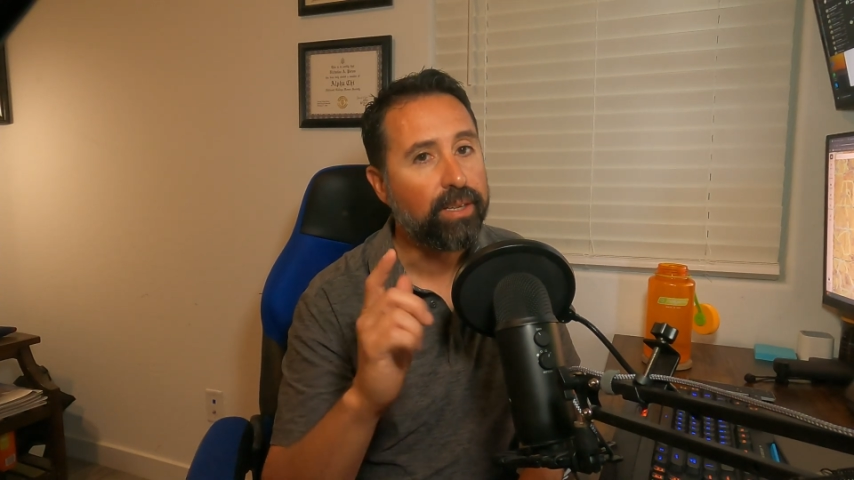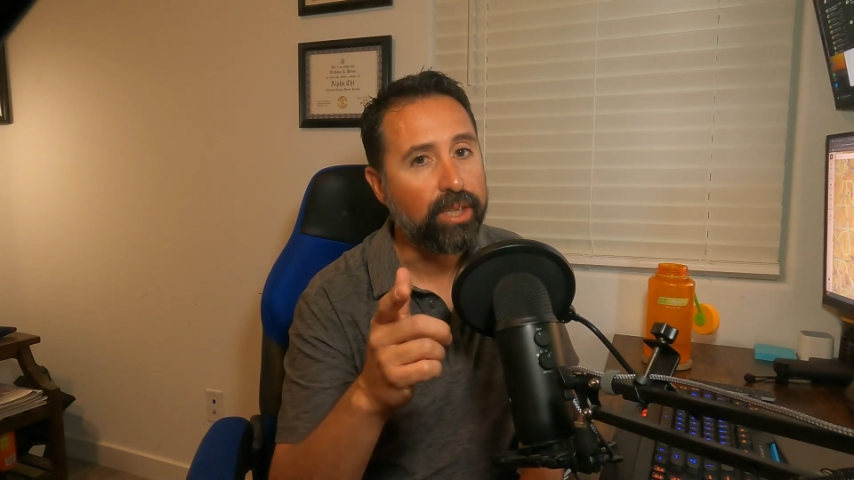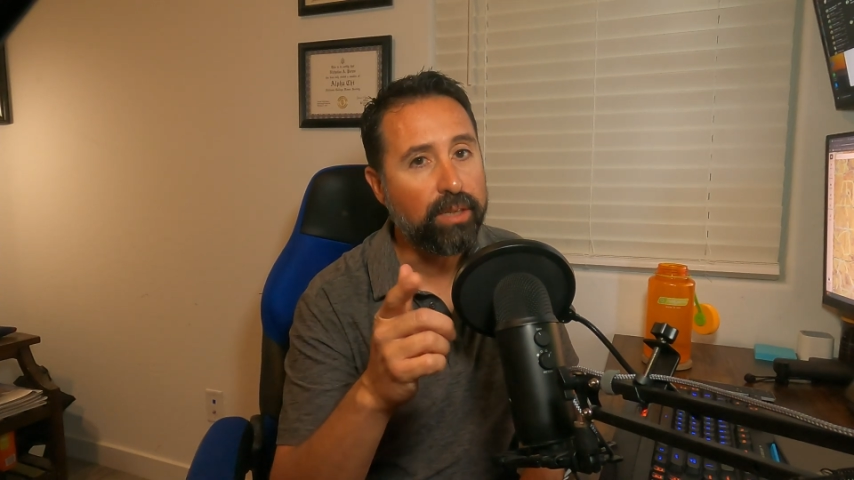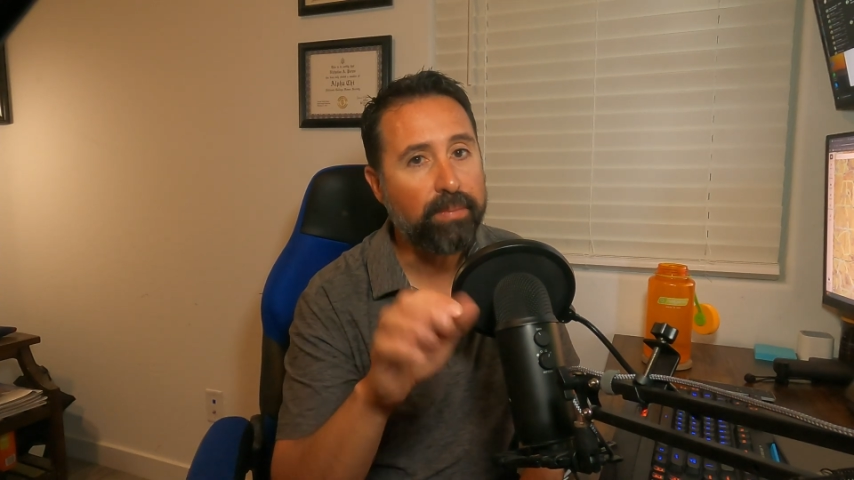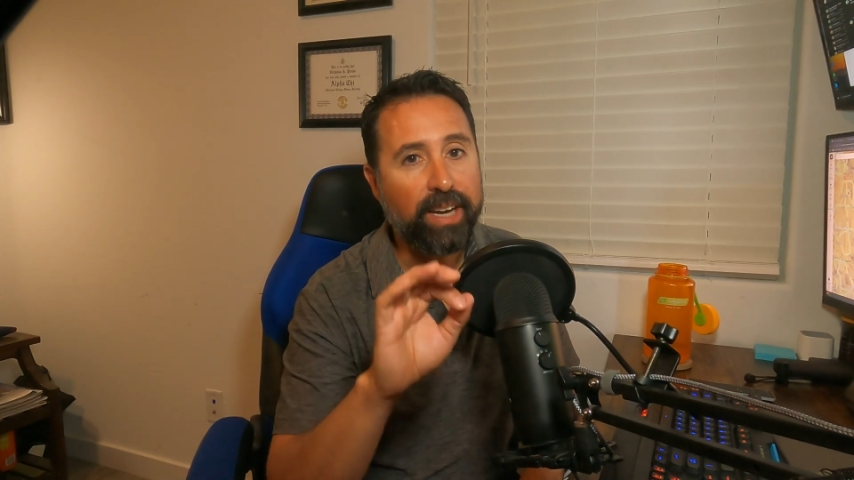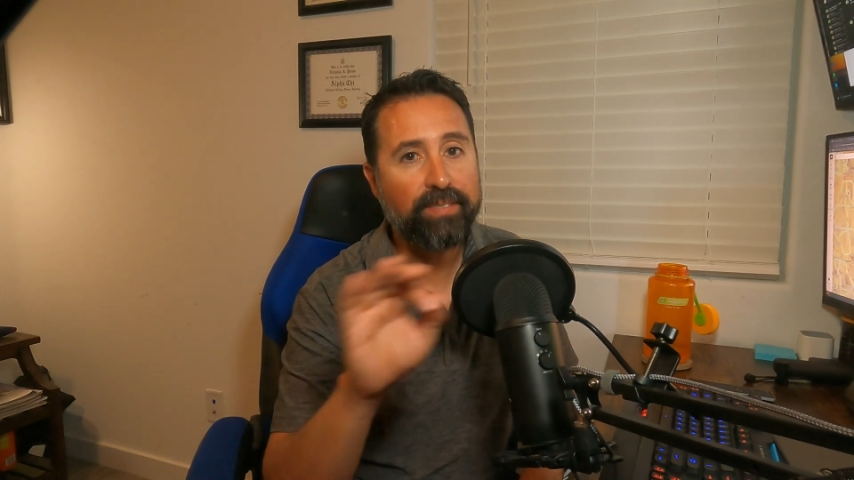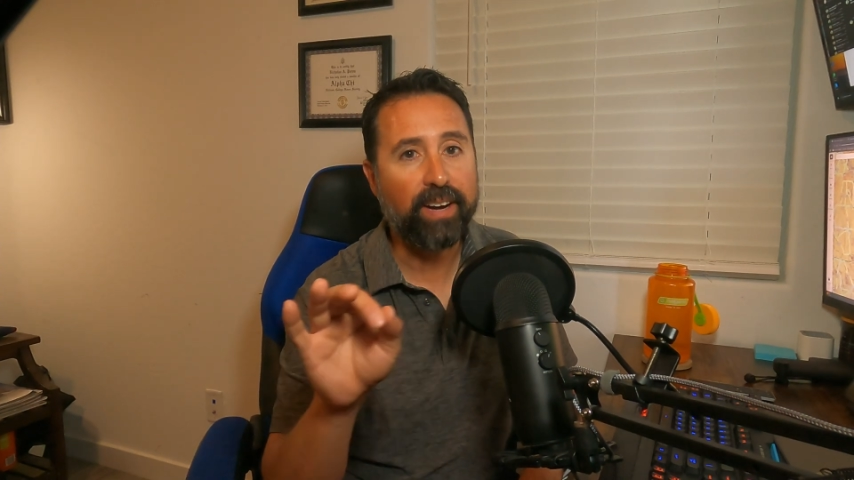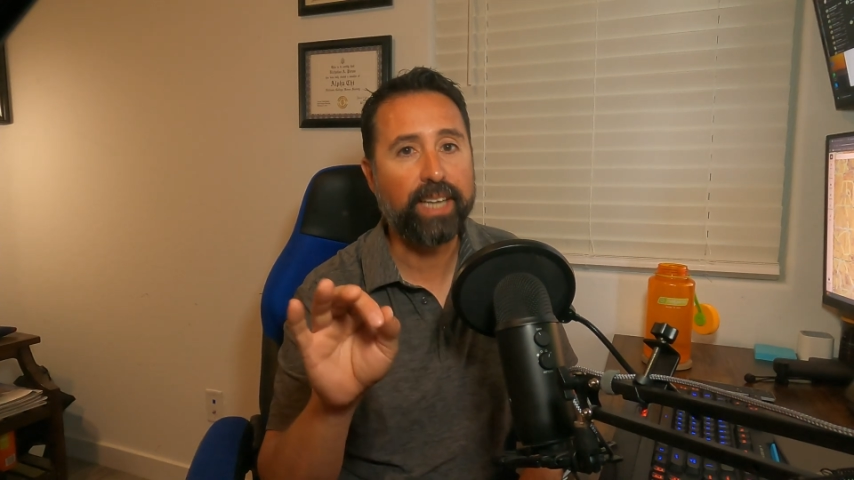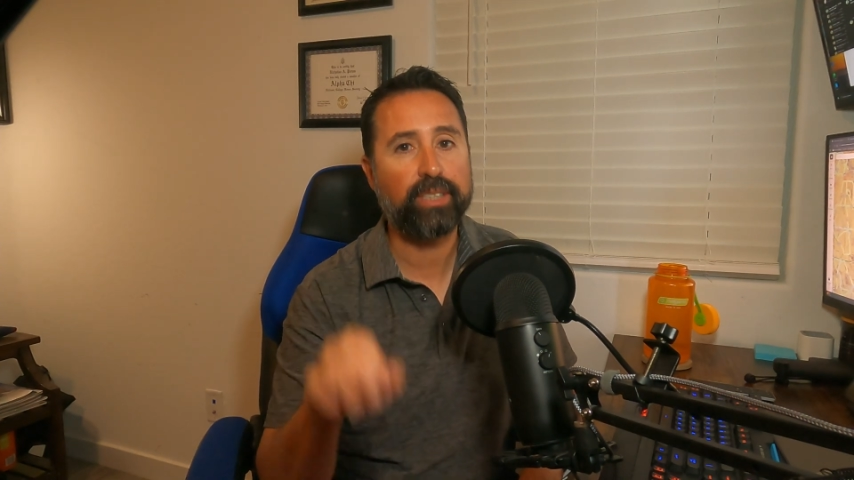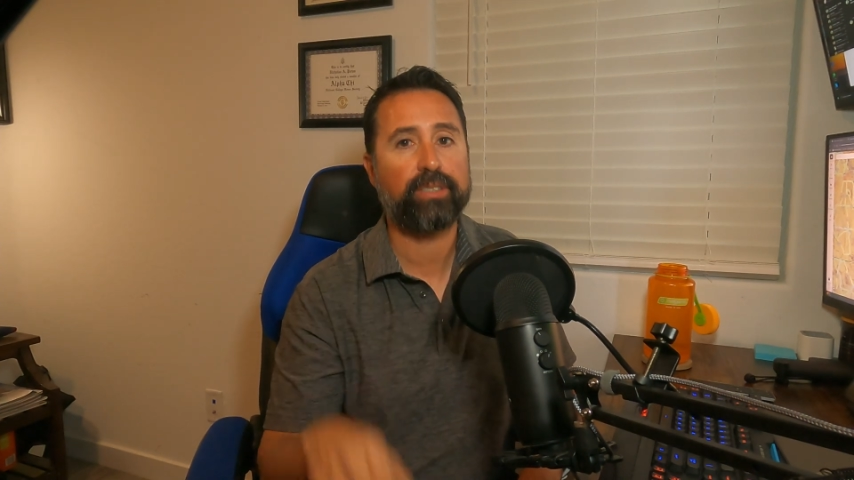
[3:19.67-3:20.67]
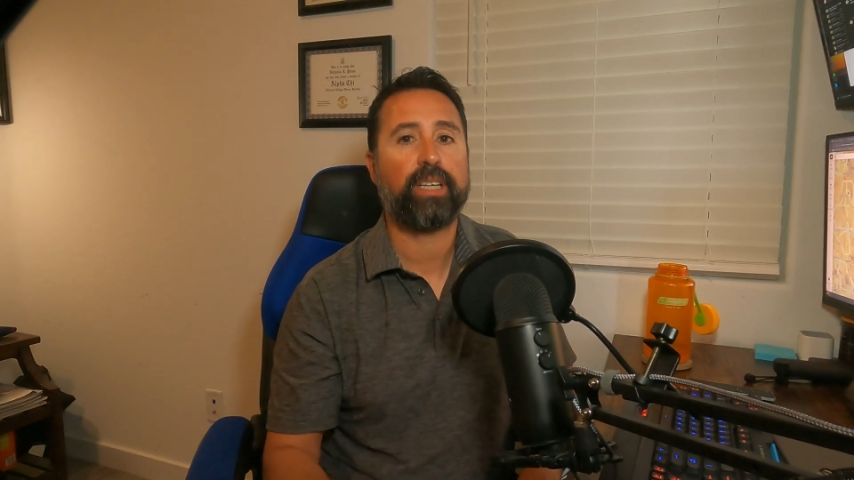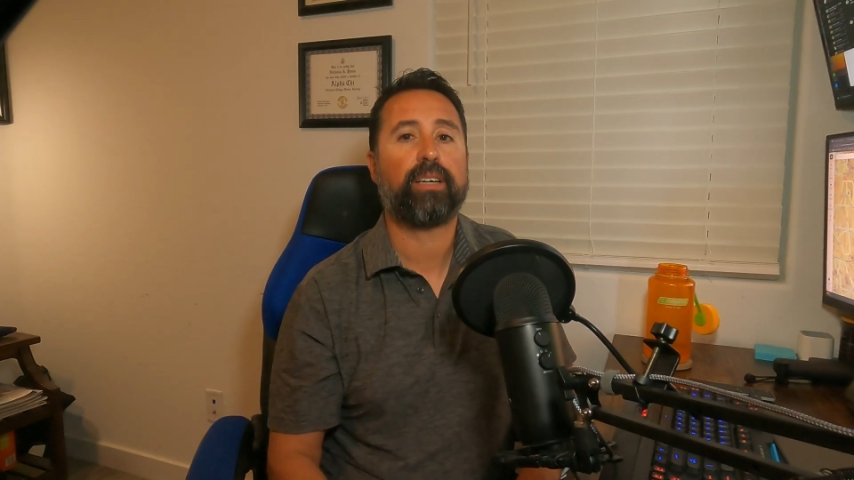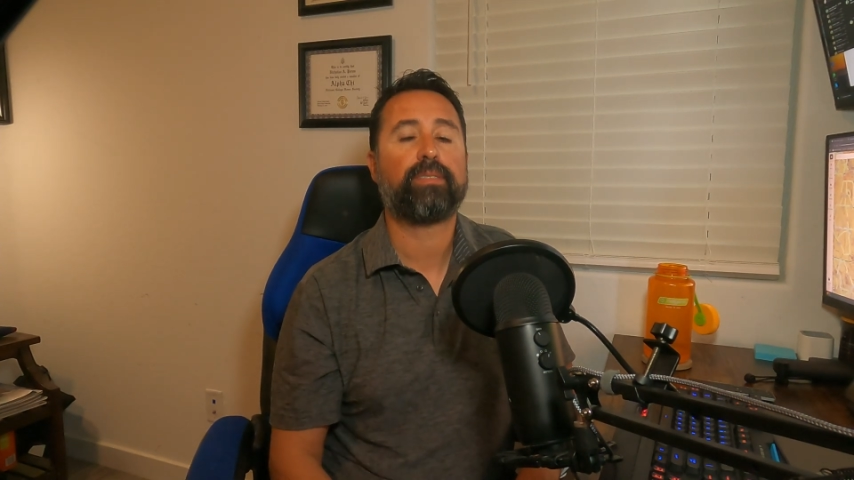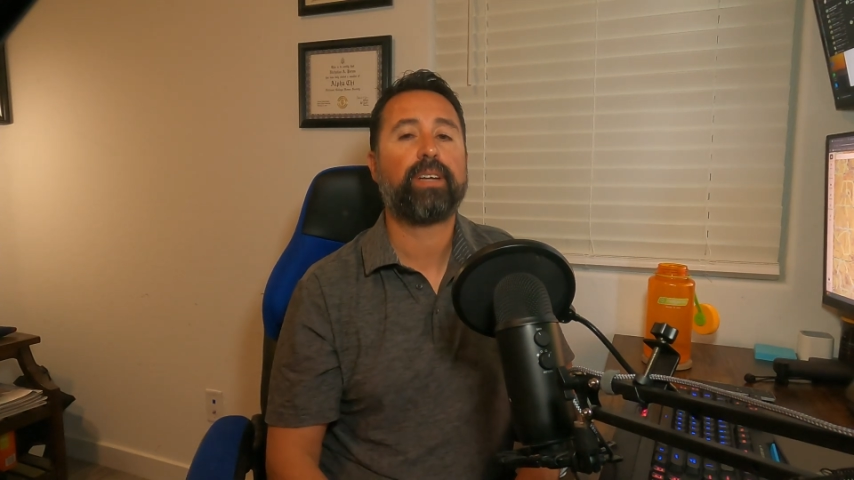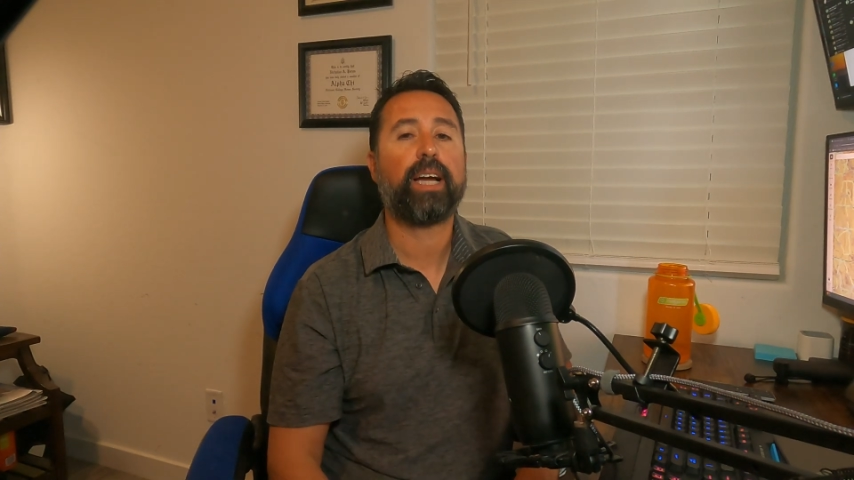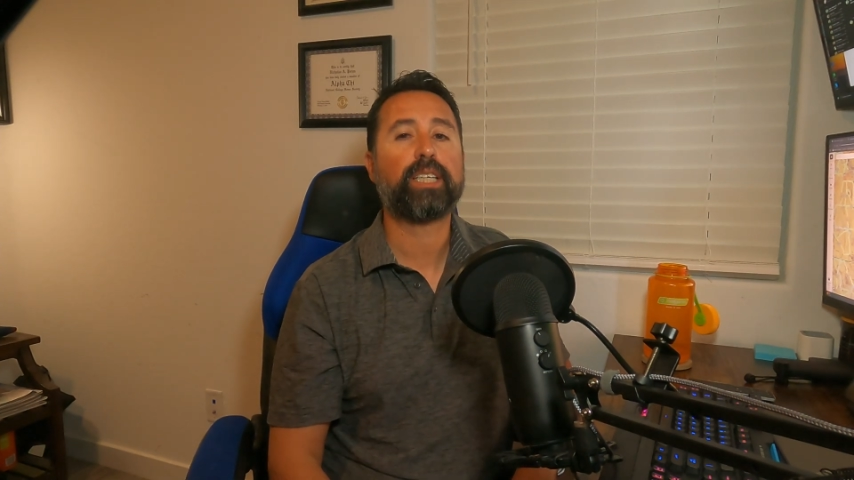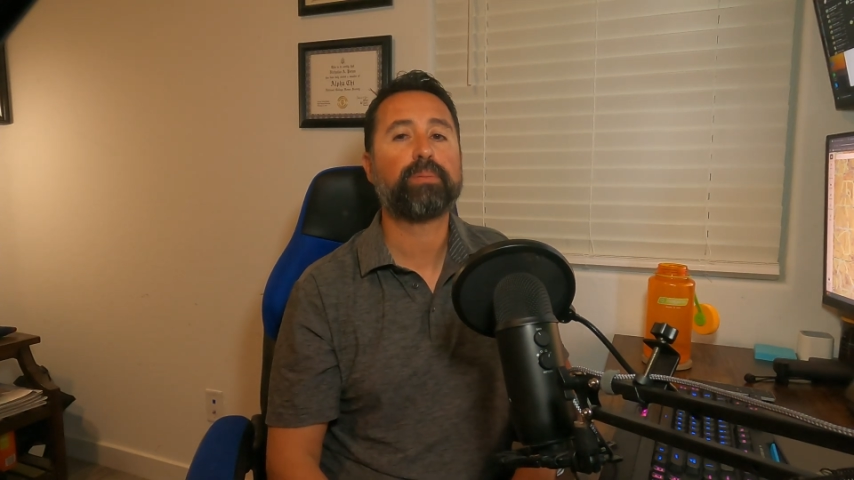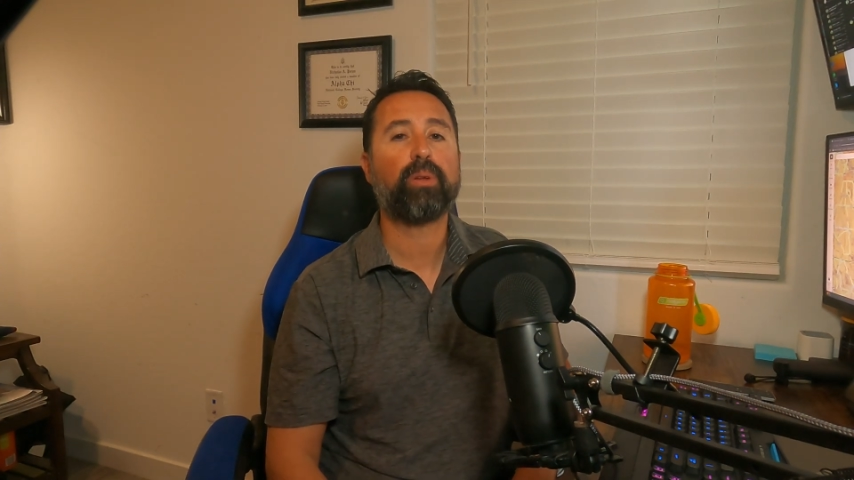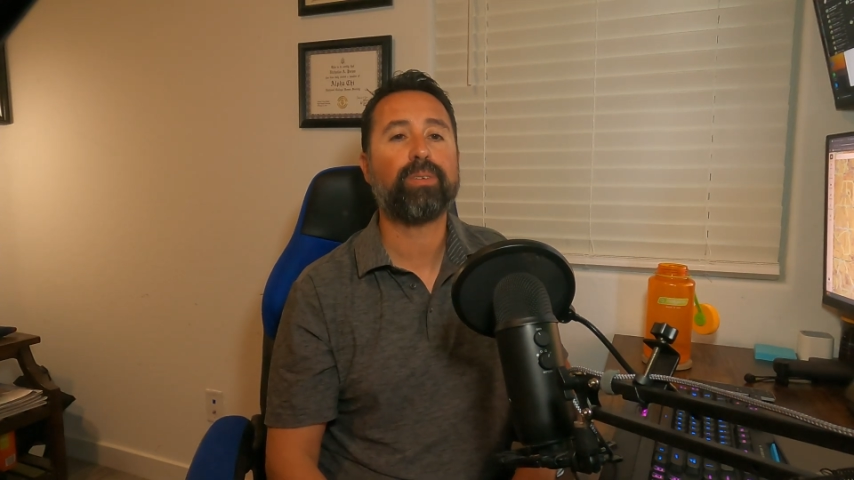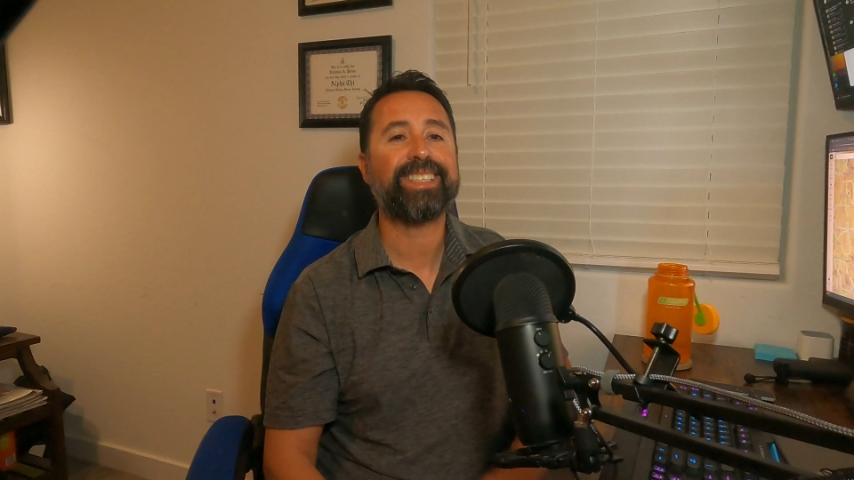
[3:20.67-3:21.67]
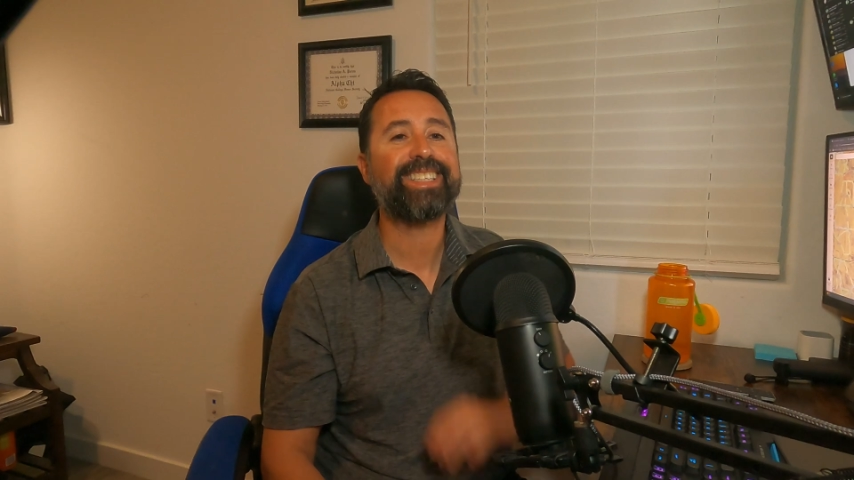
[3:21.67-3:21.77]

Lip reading: You might find yourself exploring